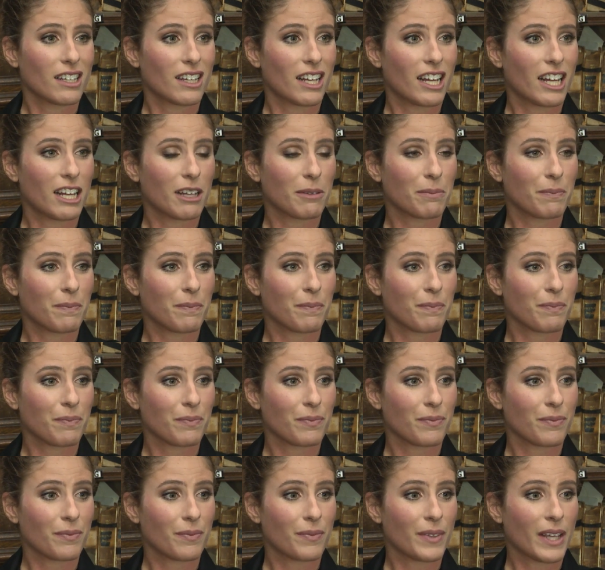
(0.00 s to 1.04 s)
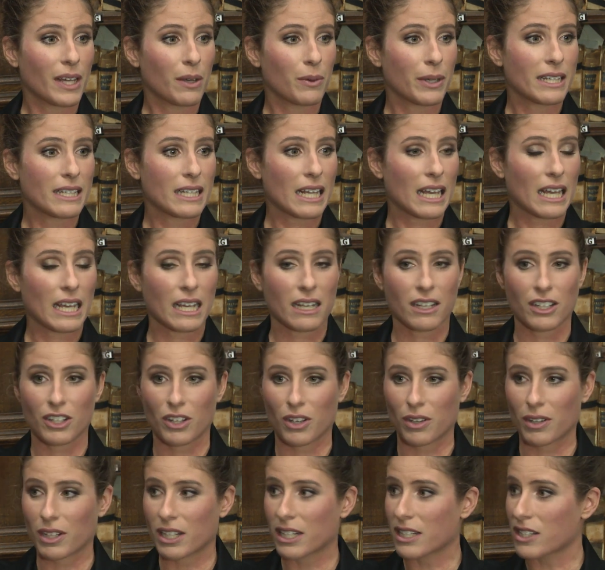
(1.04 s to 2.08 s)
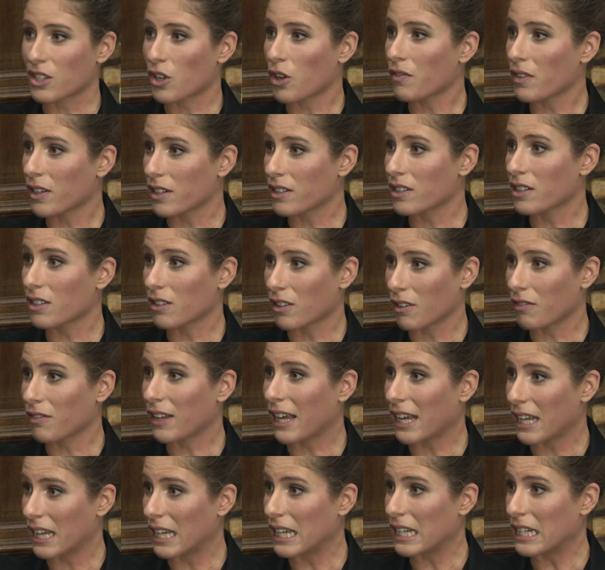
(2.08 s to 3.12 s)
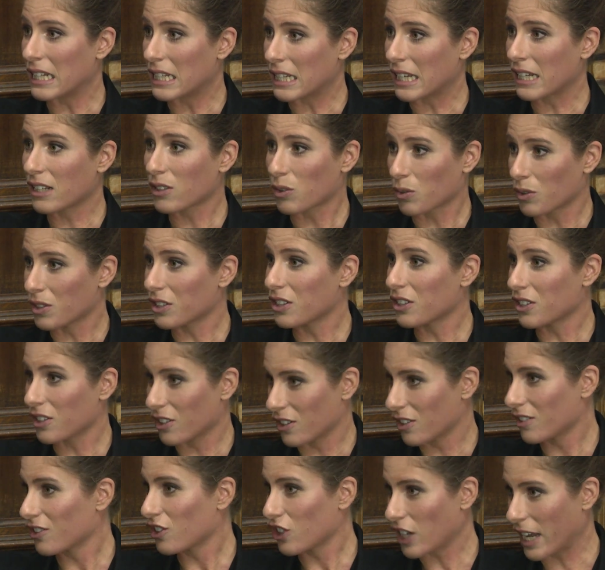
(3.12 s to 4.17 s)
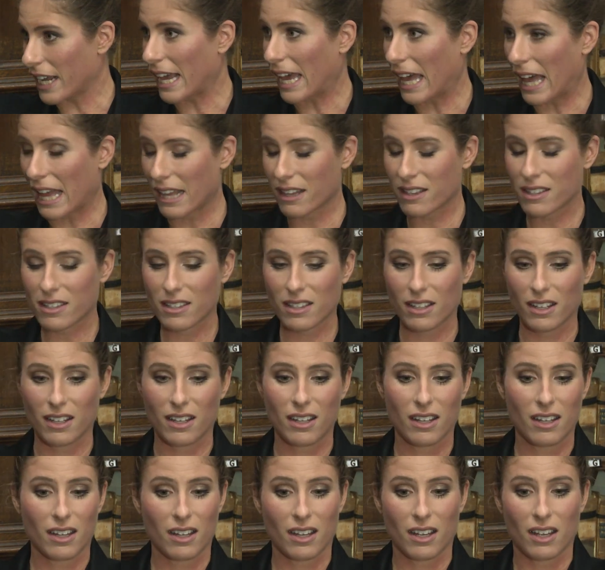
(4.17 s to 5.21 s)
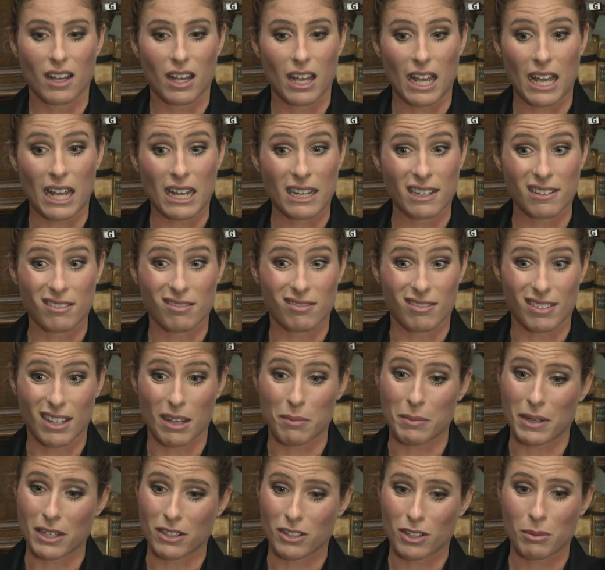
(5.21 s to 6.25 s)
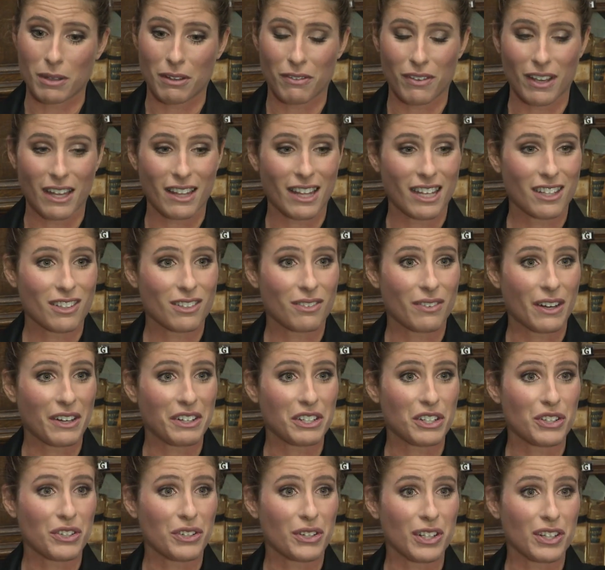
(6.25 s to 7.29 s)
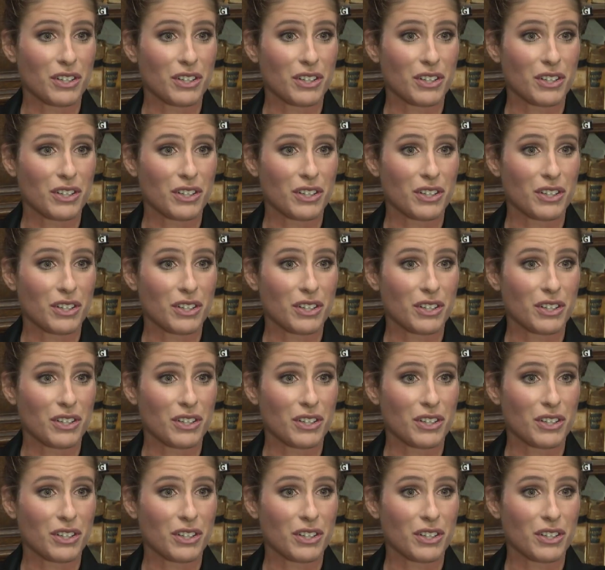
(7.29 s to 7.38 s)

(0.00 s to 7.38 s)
Um, they always say, you know, it isn't over until the fat lady sings or until you shake hands. And I mean, to be fair, that's very true.